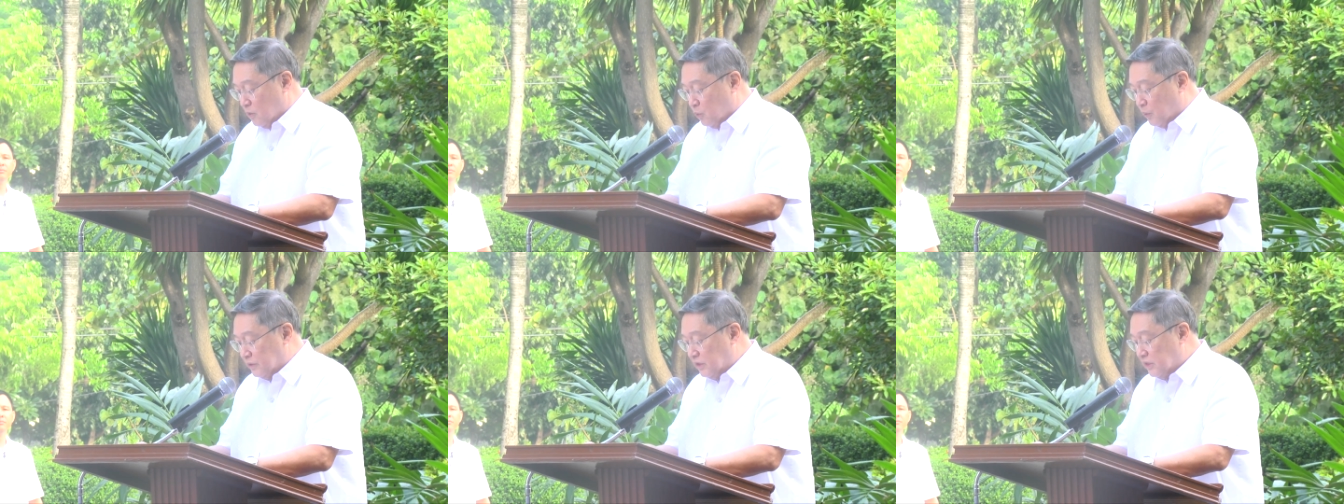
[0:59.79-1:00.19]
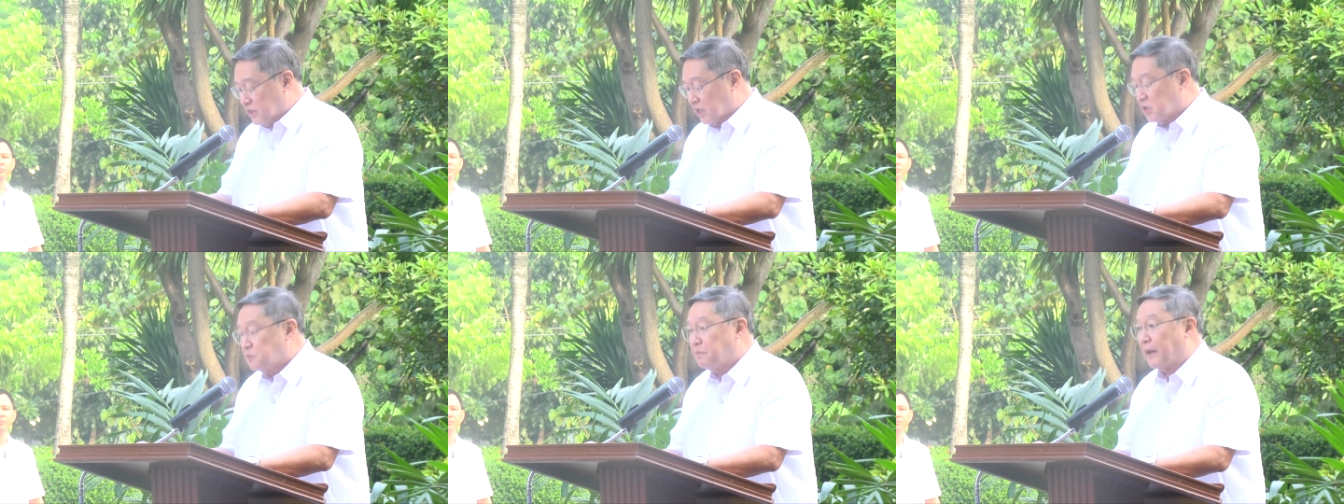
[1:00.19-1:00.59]
what is
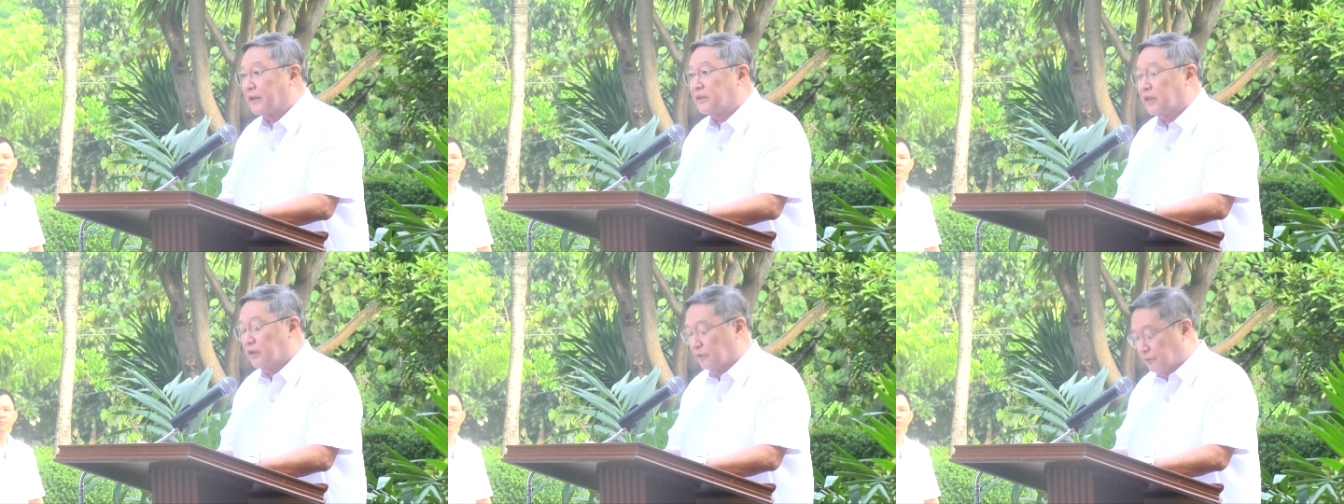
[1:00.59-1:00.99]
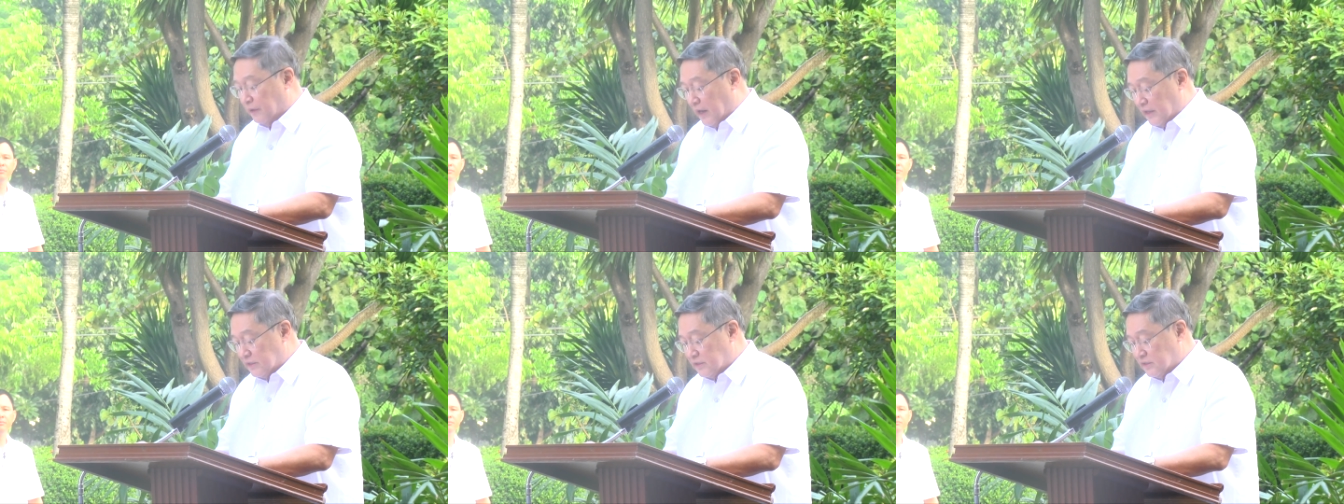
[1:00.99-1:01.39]
expected of
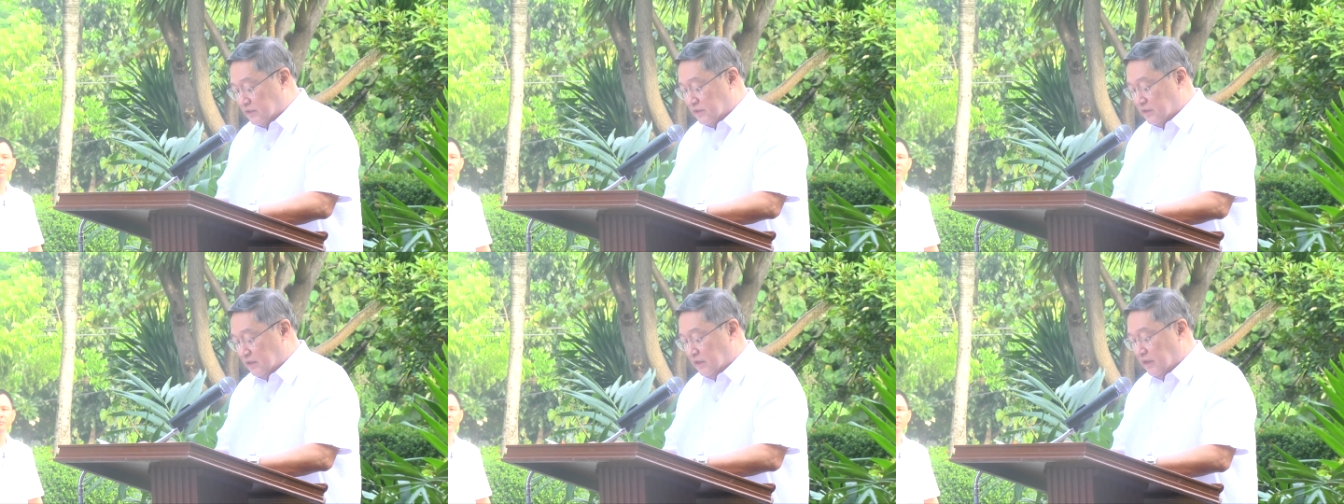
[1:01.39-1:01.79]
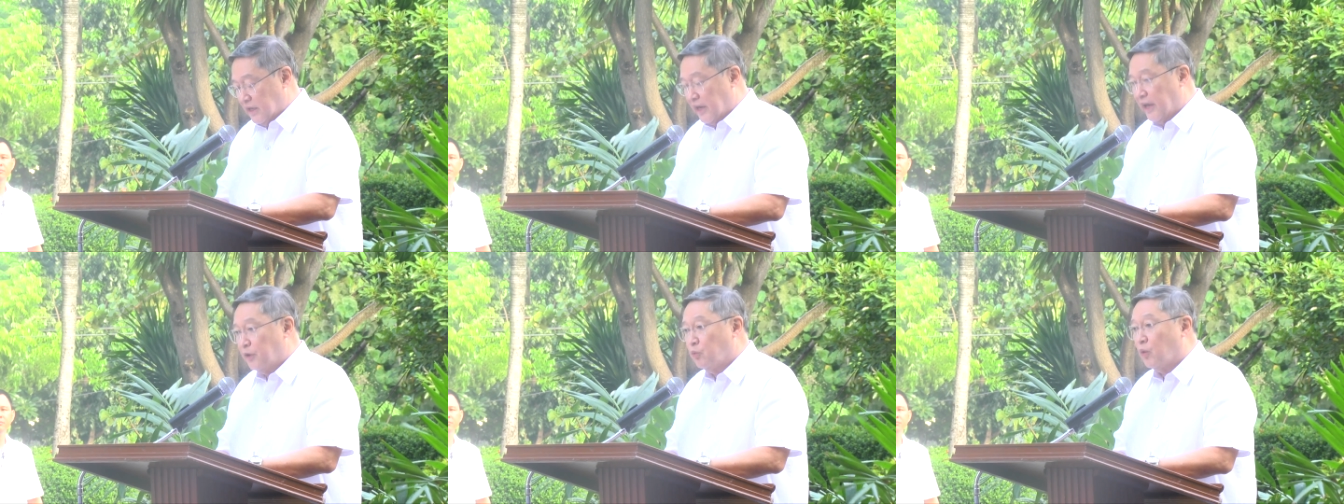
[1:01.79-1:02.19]
us
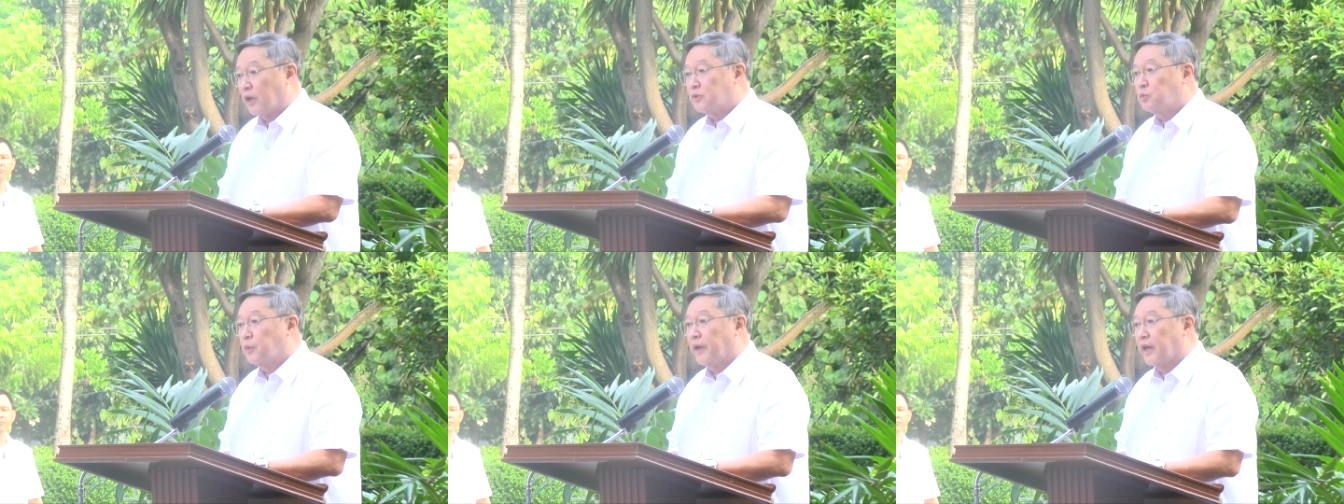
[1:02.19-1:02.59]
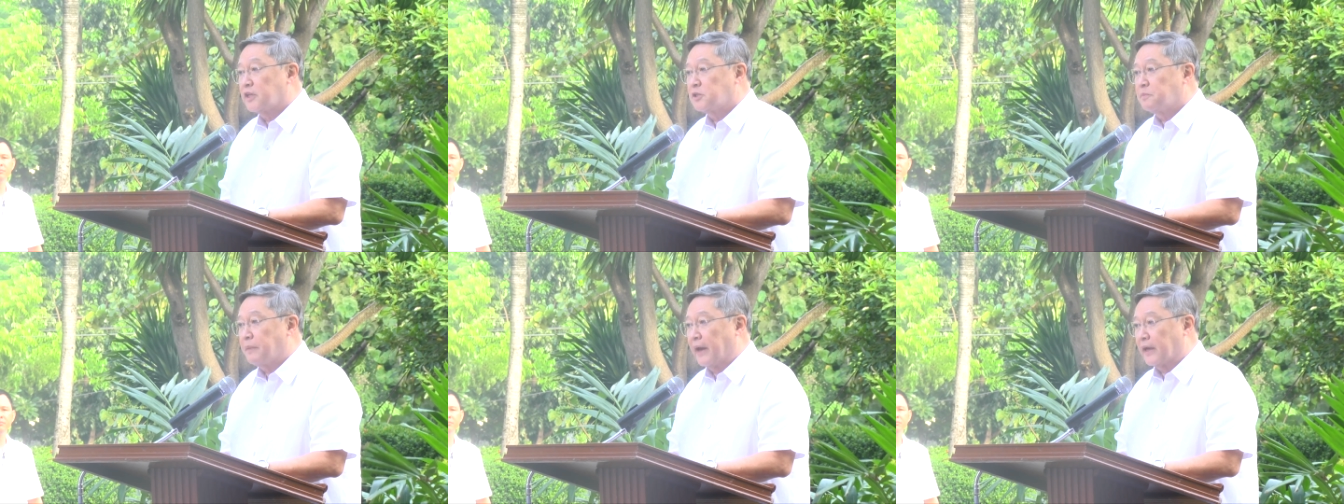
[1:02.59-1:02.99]
and what we
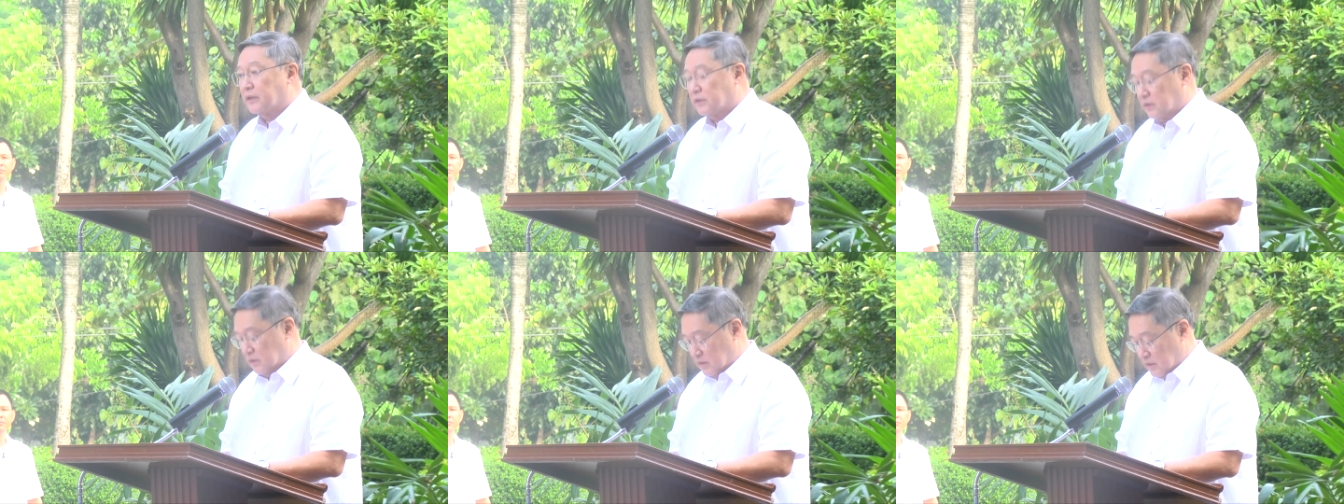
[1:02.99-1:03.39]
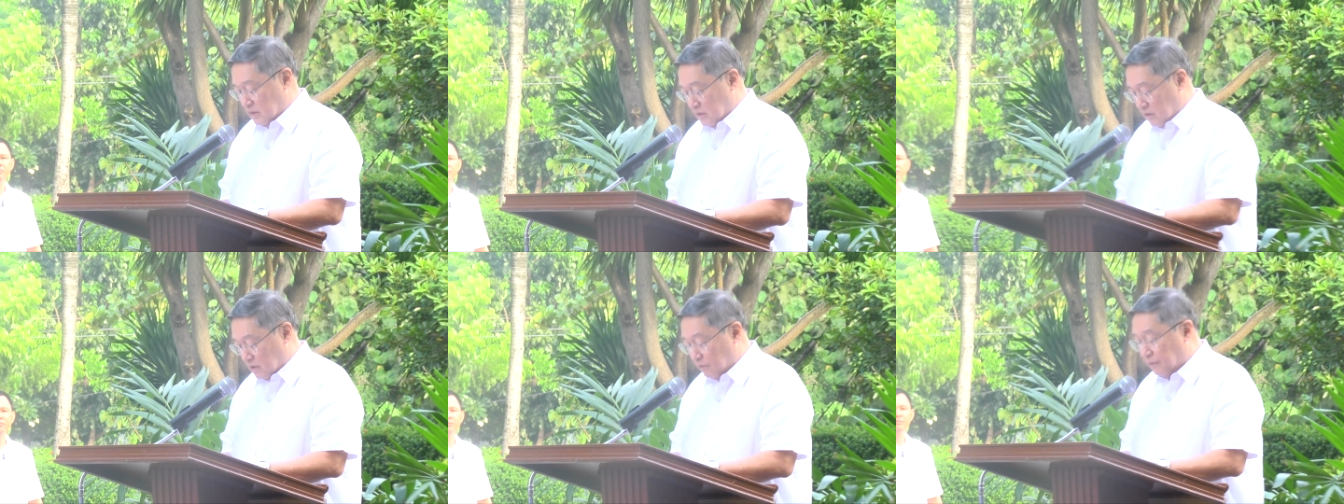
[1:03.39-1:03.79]
expect
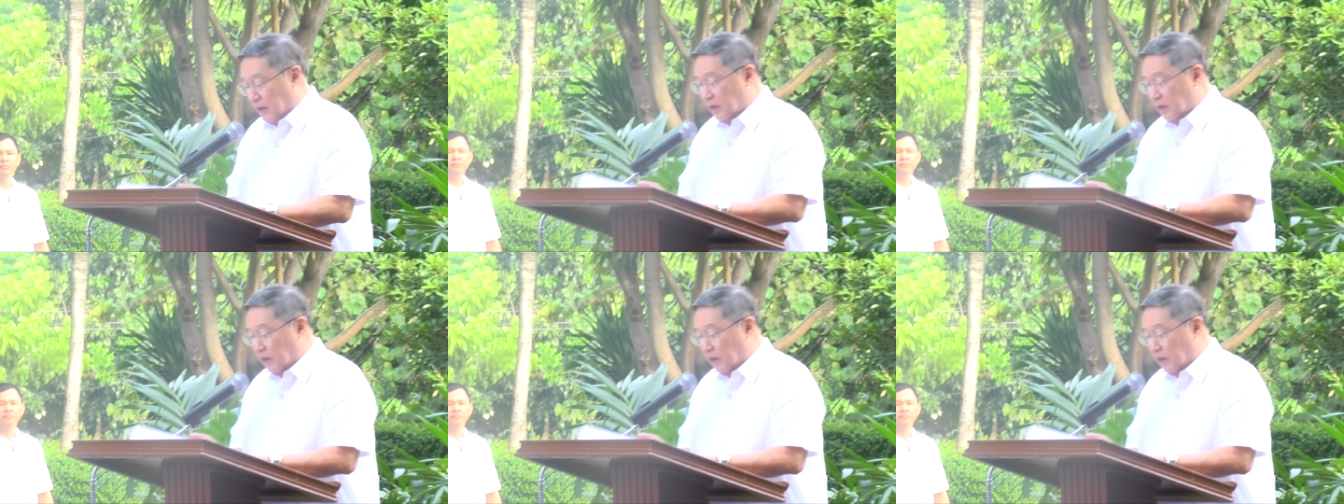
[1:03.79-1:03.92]
of